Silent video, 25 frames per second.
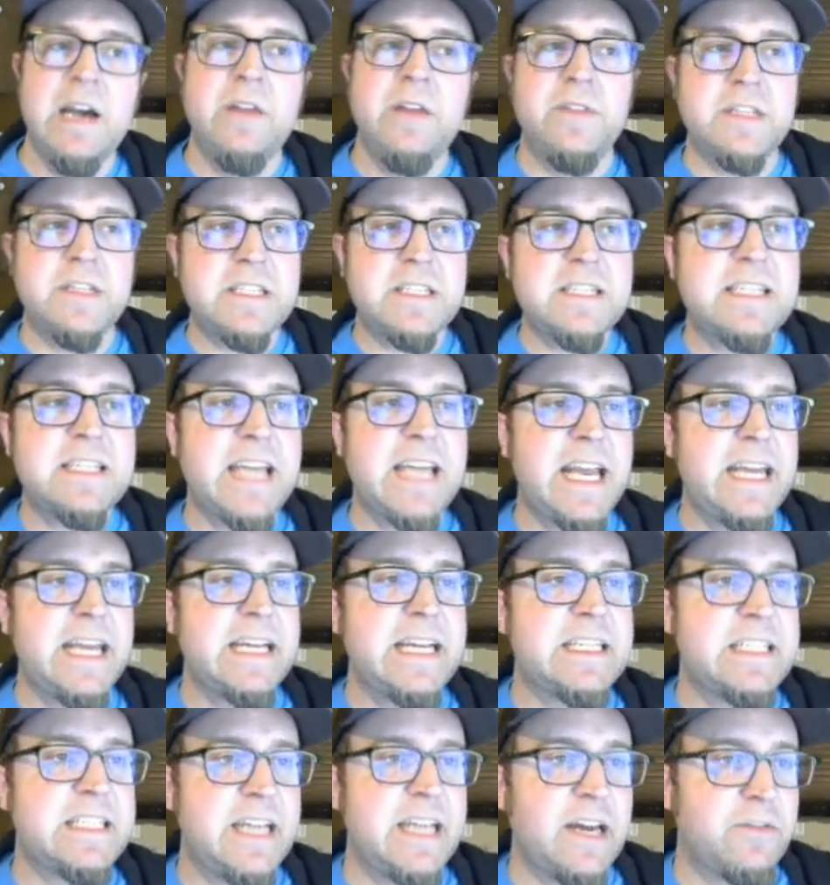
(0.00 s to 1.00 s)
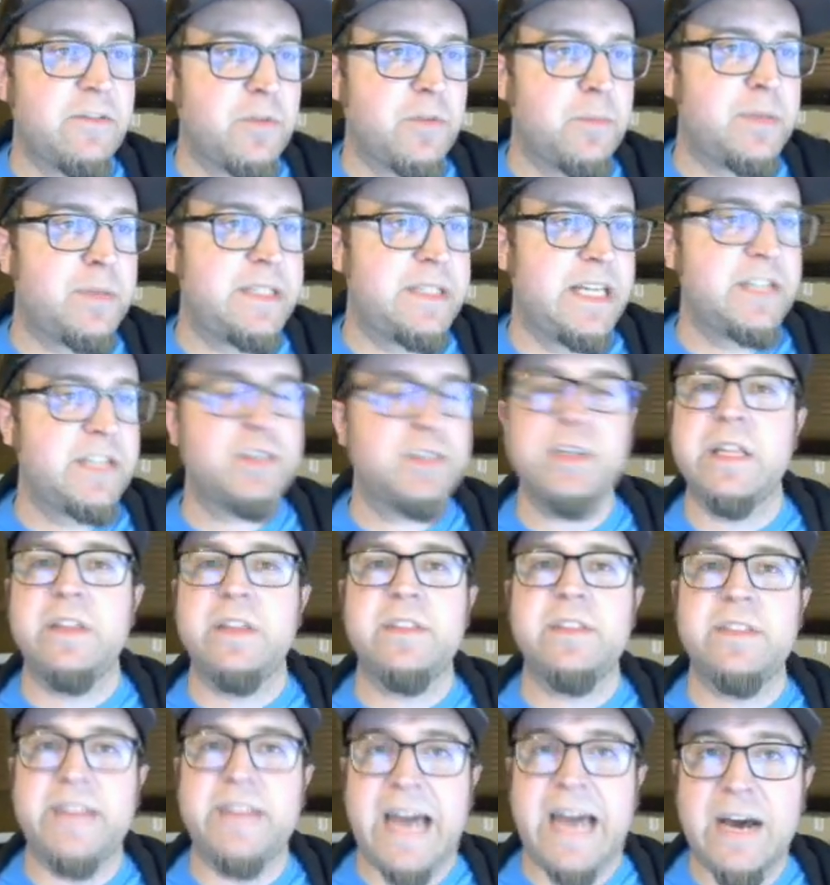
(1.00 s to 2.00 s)
this has taken us down from potentially
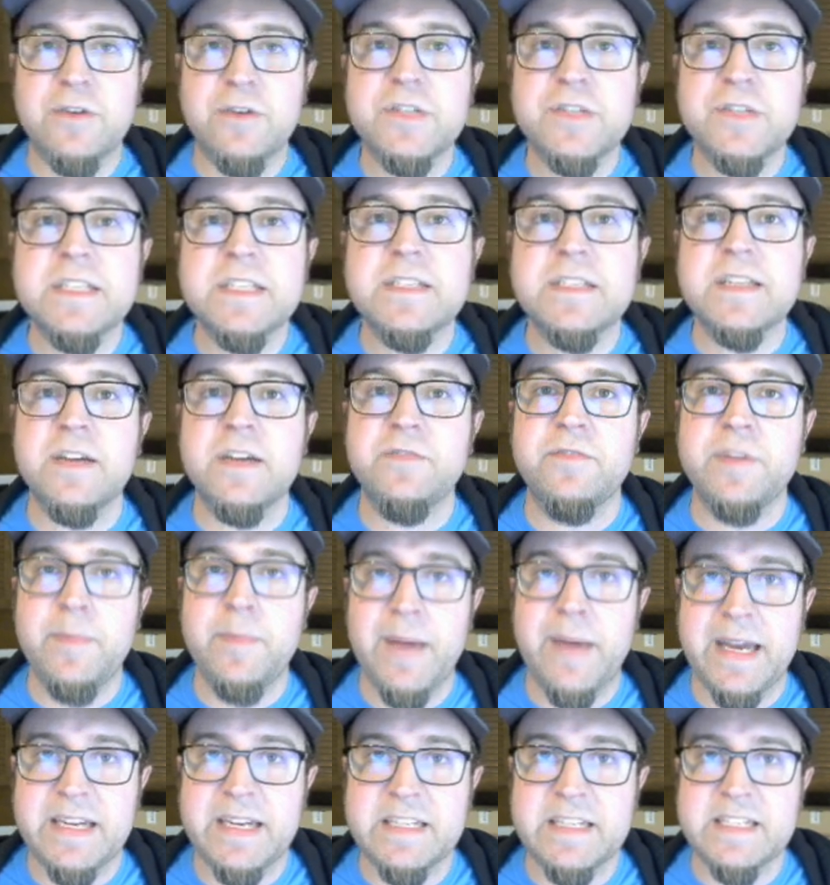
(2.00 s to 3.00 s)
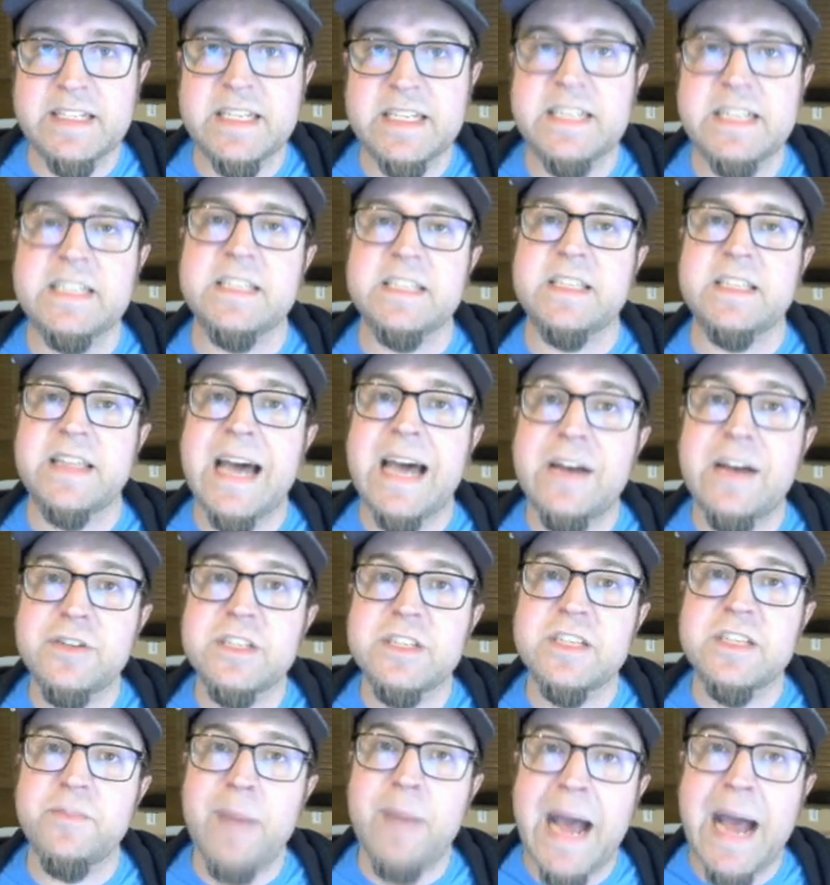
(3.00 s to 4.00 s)
thousands of dependencies and
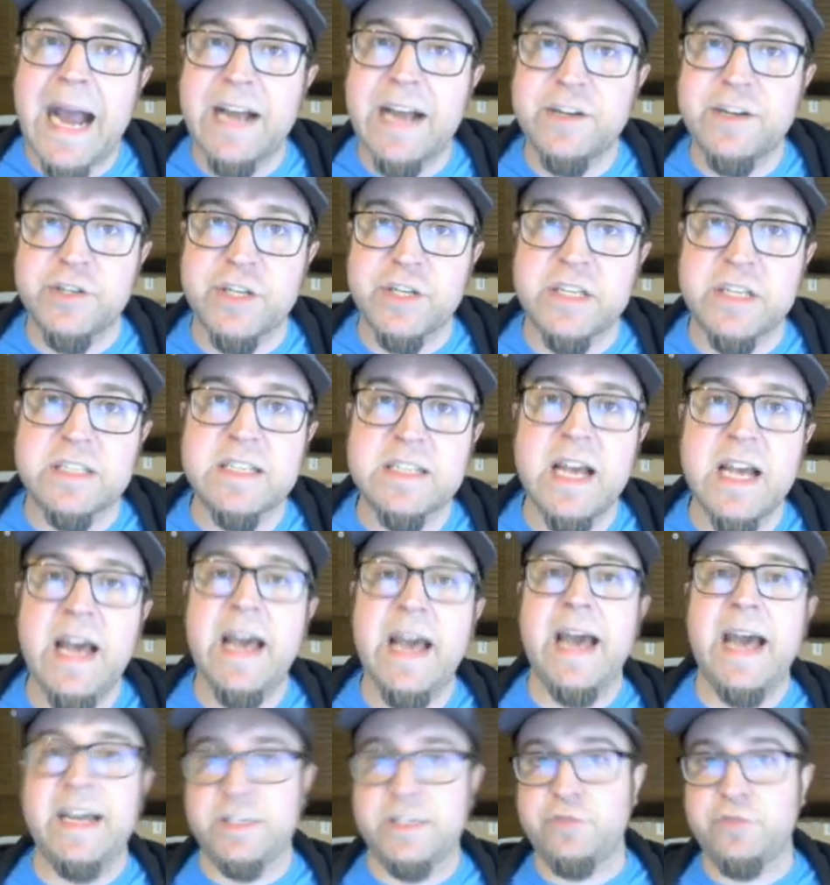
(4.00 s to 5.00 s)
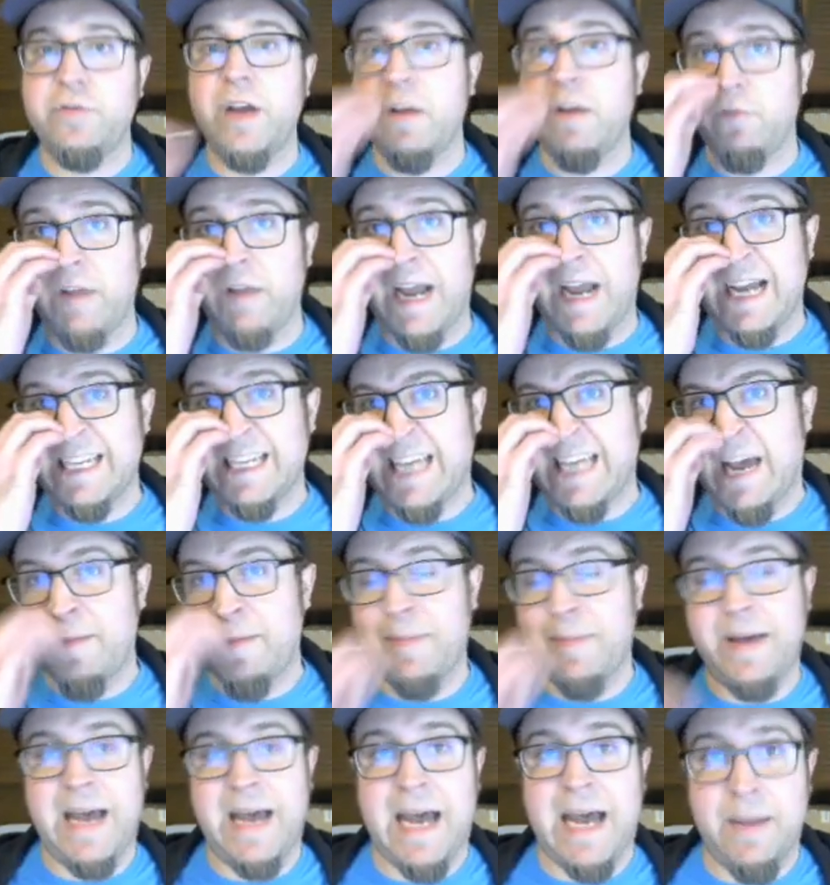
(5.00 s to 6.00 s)
thousands of packages, as Create React
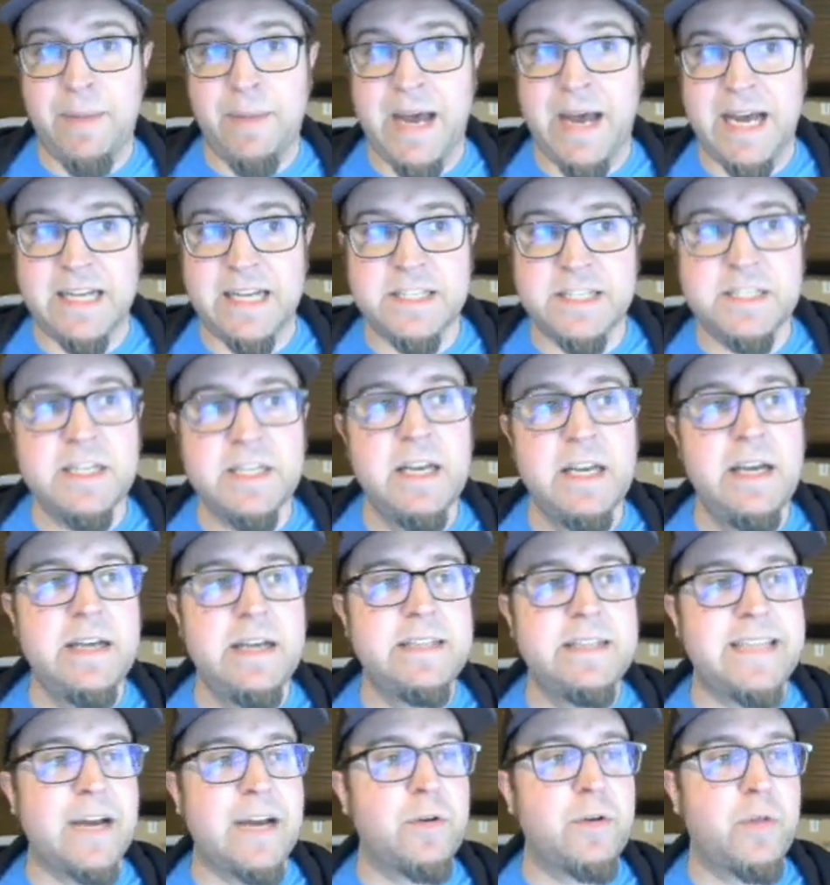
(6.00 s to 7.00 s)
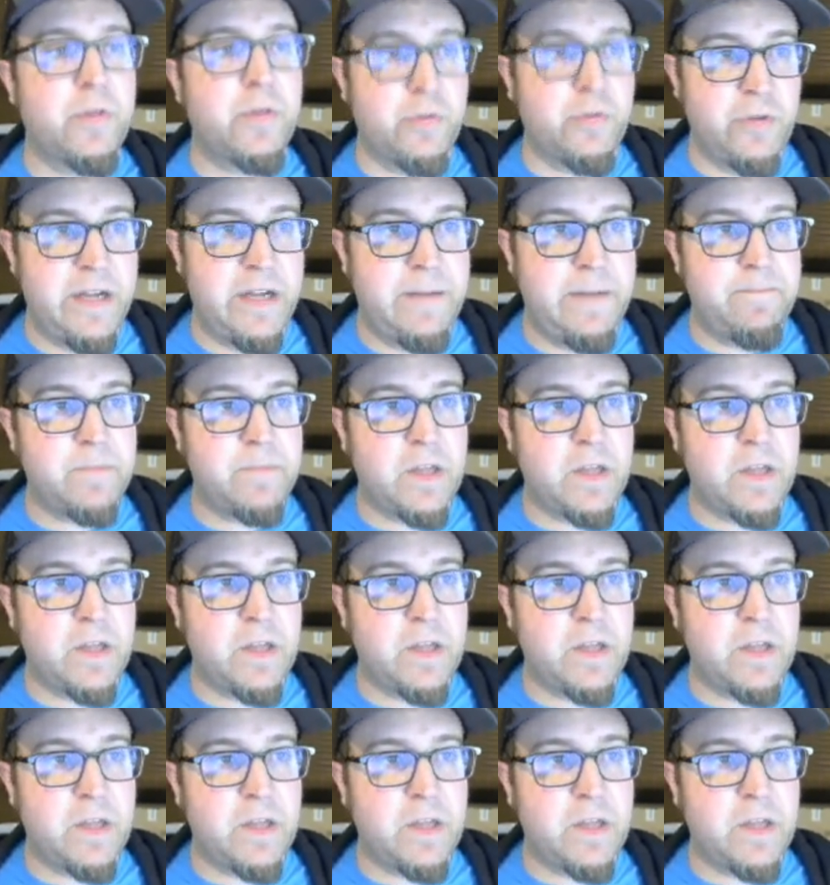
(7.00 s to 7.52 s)
app has, down to 3.